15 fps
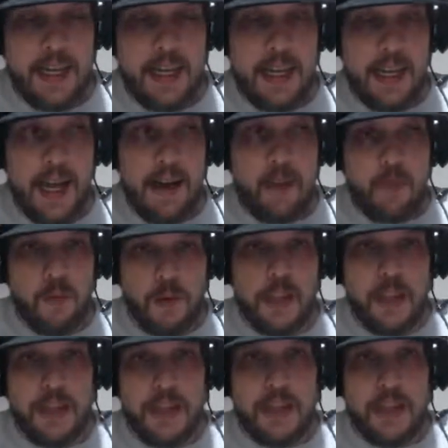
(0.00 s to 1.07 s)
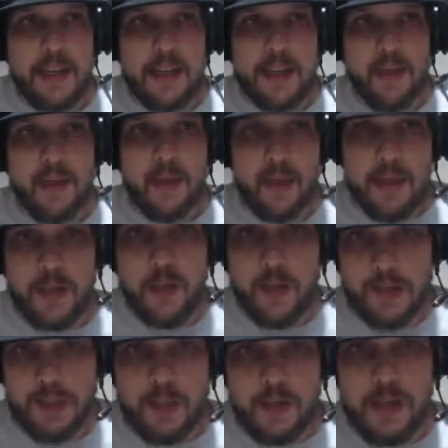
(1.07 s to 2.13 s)
I'm really intrigued
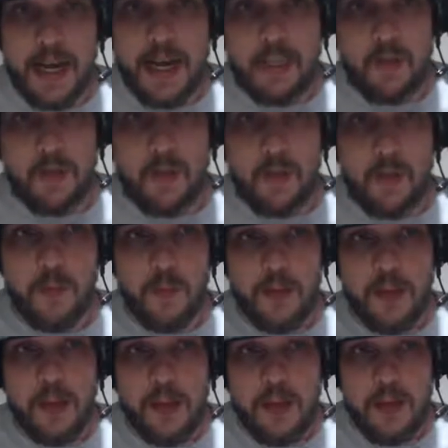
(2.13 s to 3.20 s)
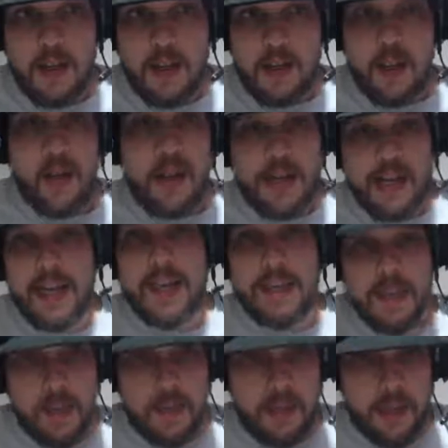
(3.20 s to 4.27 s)
with this match, knowing that it's
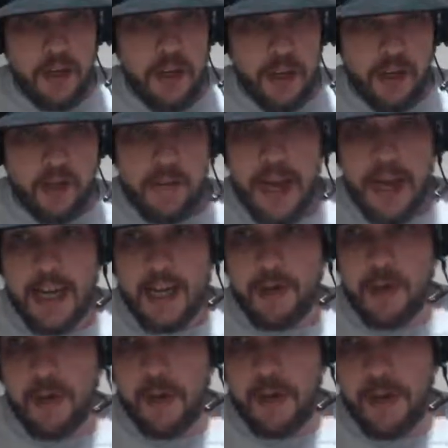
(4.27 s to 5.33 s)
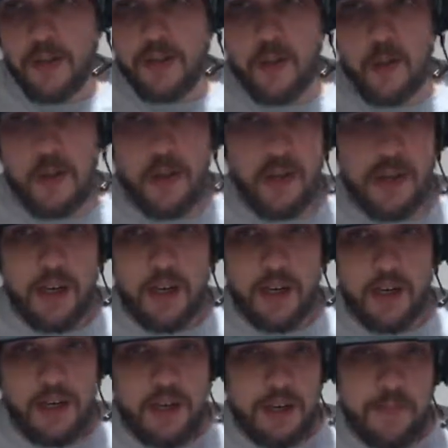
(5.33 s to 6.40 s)
going to be a good match, but I'm also
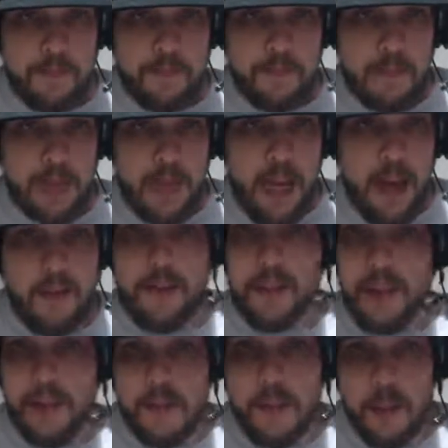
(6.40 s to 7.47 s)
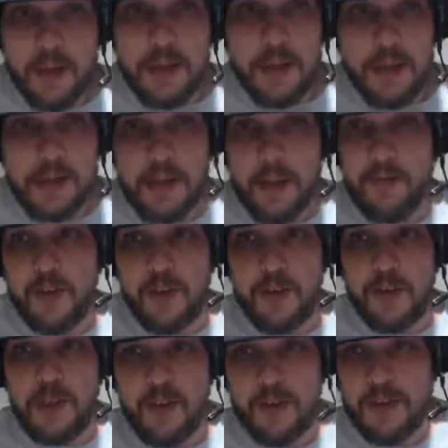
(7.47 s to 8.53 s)
wondering how they're going to book it. I'm
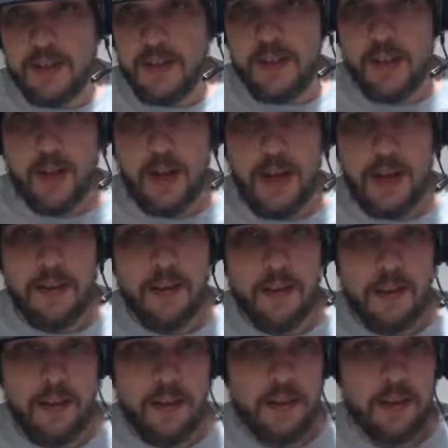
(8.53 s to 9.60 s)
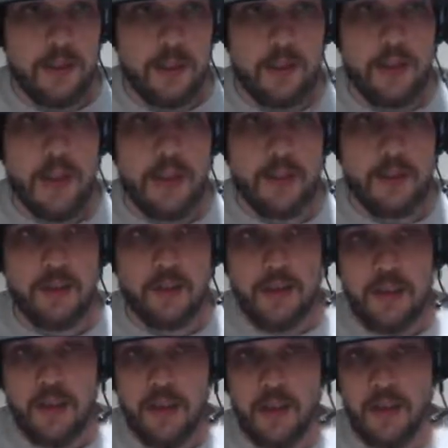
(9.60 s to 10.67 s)
very curious to know how they're going to do this match
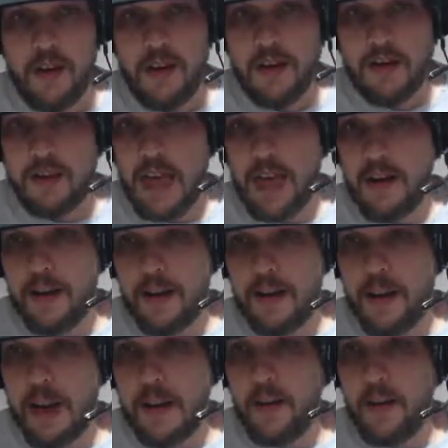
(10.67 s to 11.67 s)
Saturday night.